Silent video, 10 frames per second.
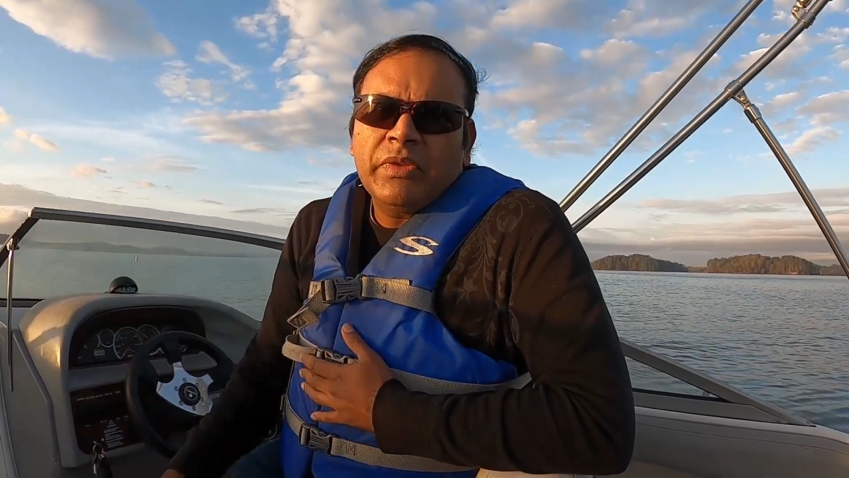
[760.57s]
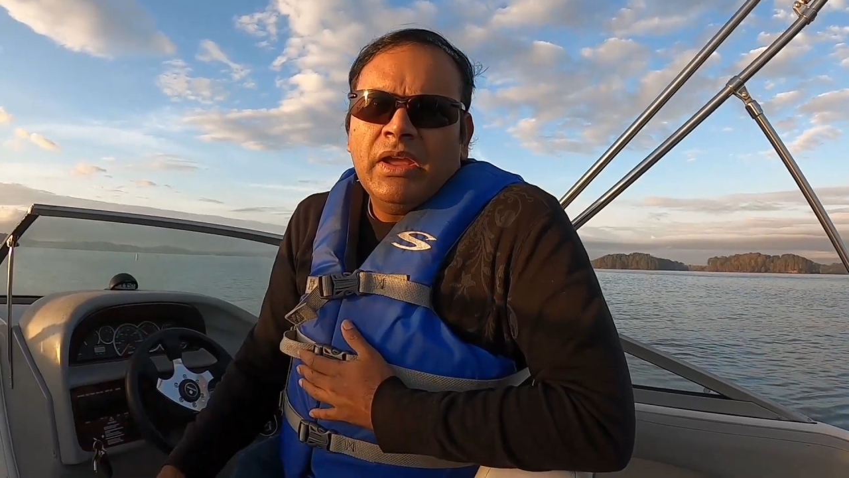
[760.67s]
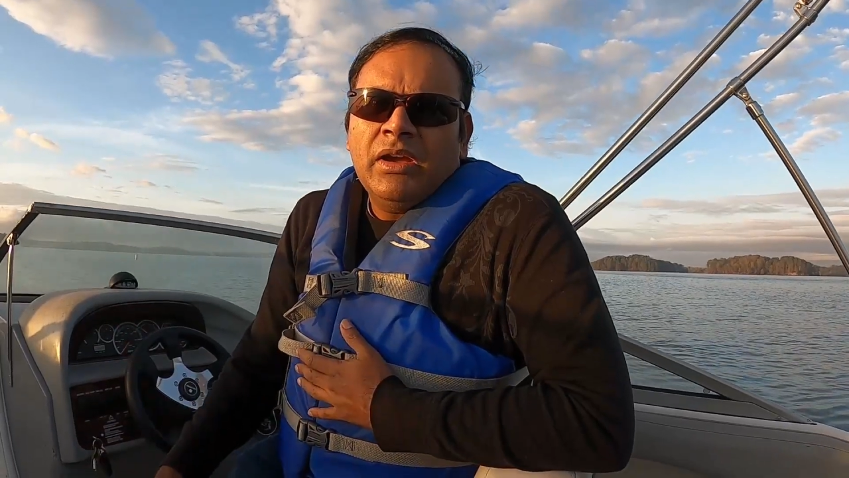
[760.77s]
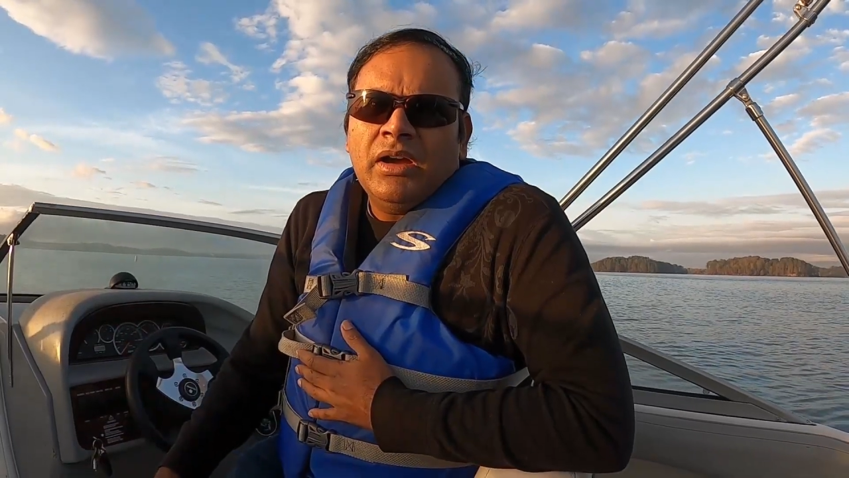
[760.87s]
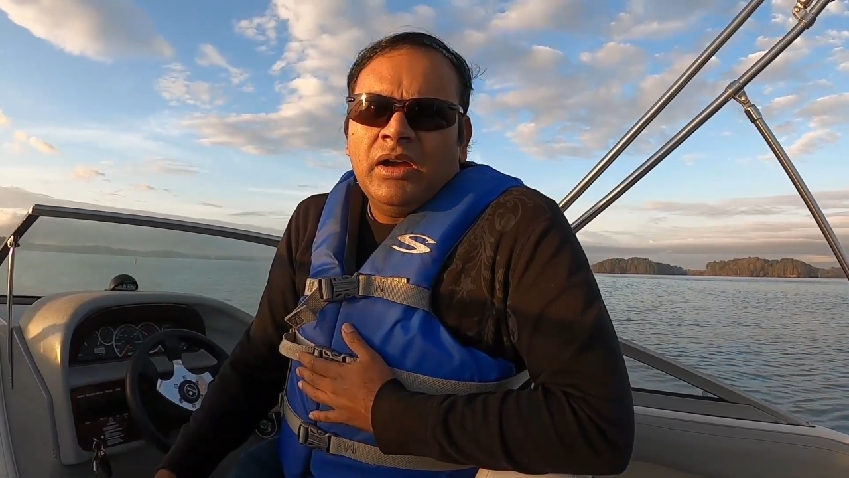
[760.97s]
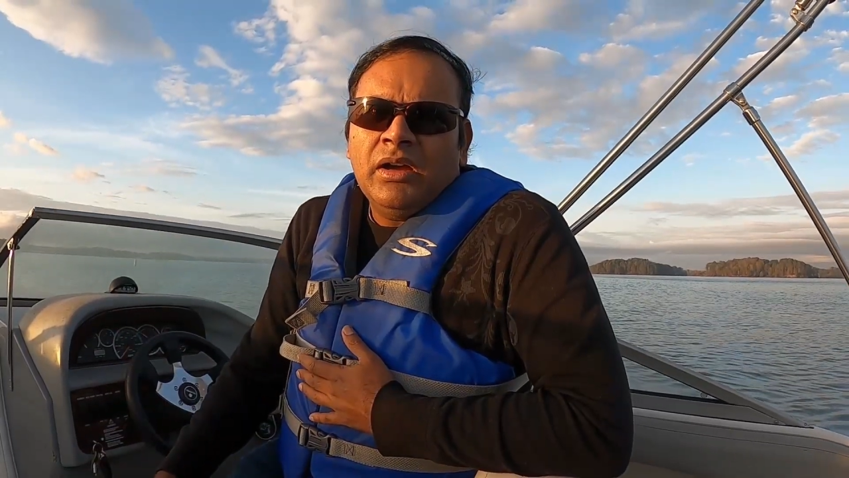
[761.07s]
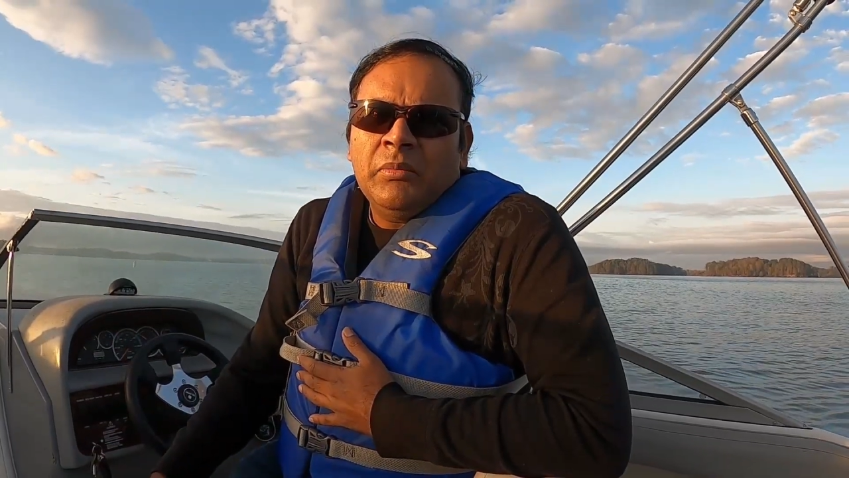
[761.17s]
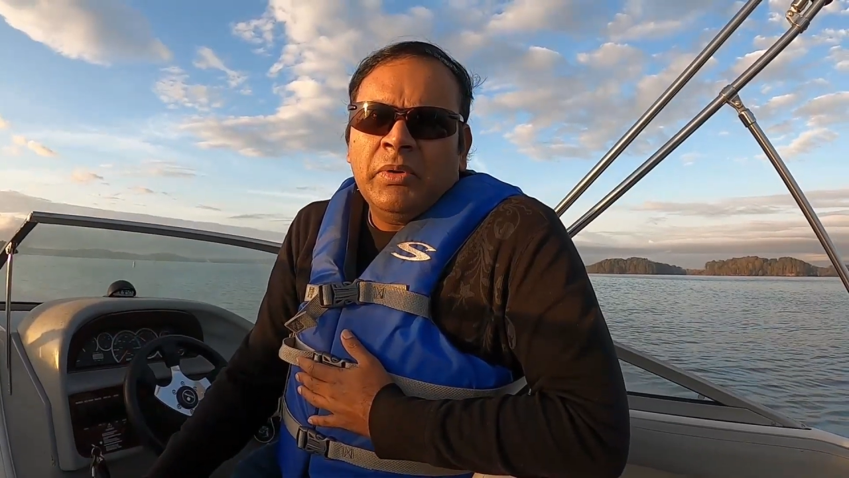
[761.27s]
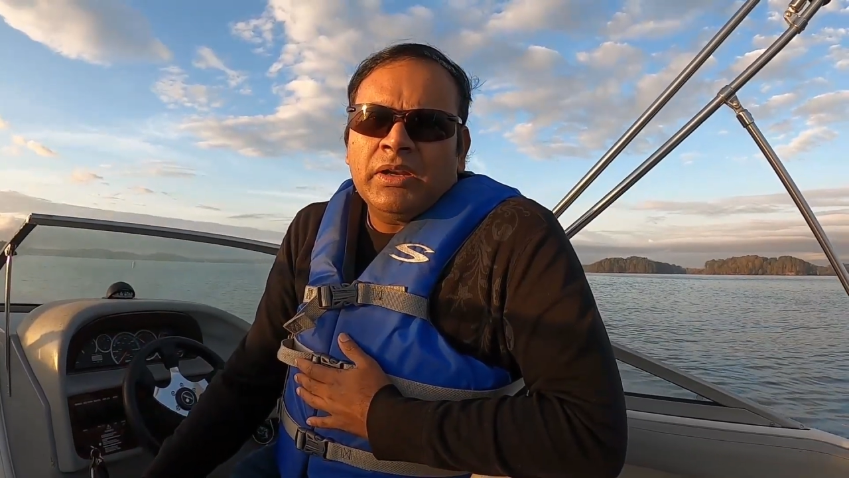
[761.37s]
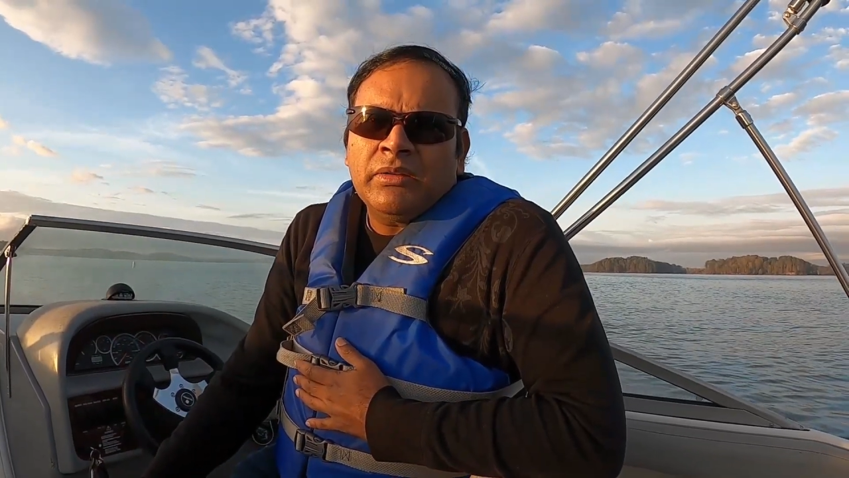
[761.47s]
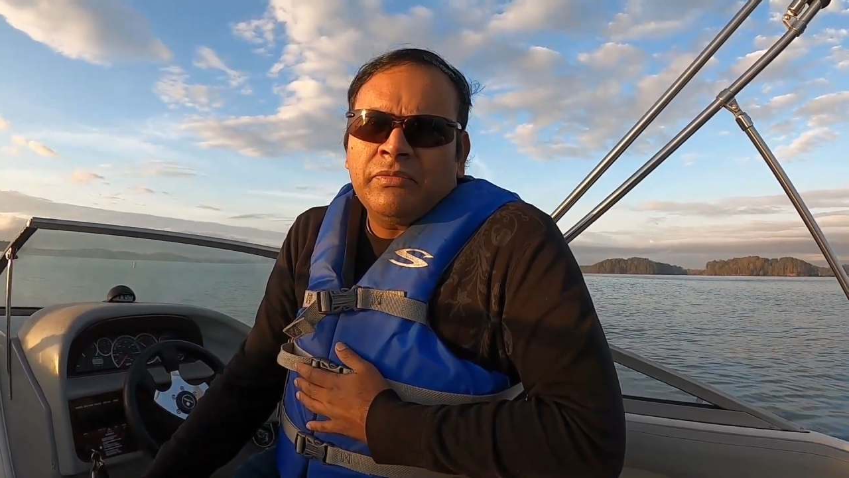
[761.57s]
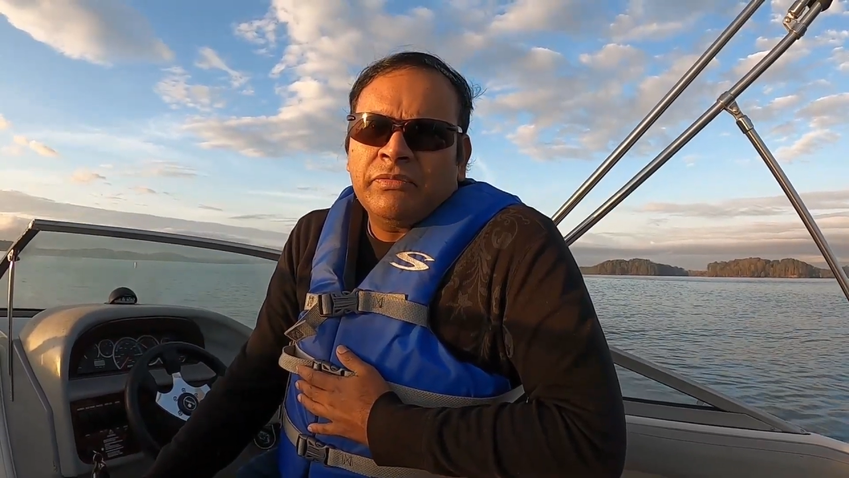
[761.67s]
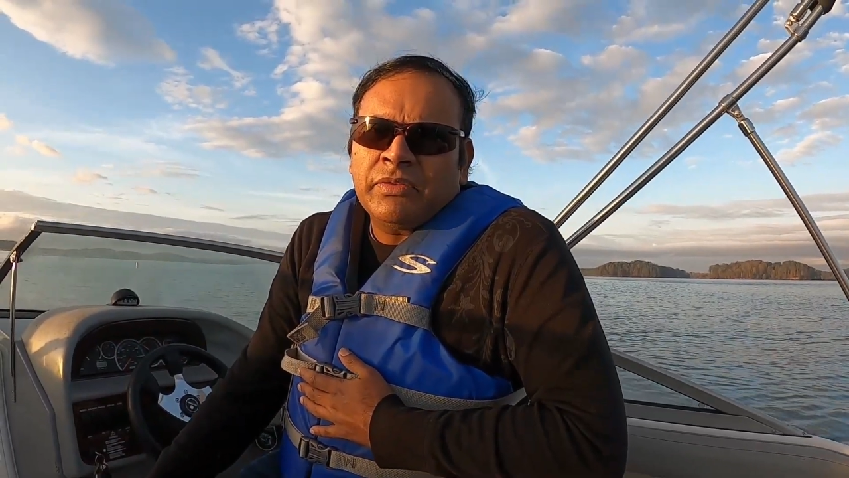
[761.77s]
But if